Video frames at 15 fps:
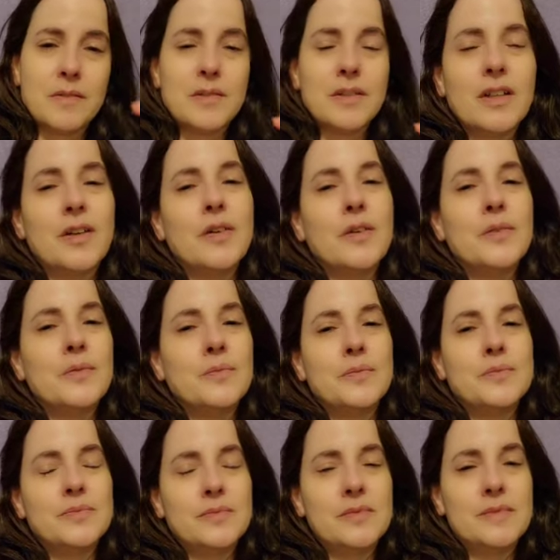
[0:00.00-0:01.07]
you know?
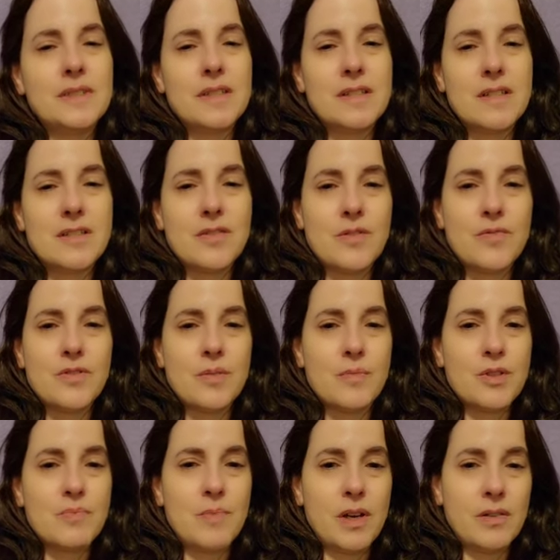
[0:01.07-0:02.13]
He deserved so
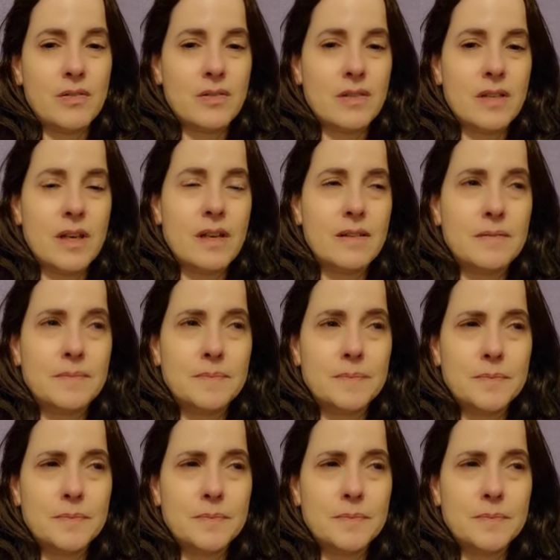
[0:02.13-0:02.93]
much better than that.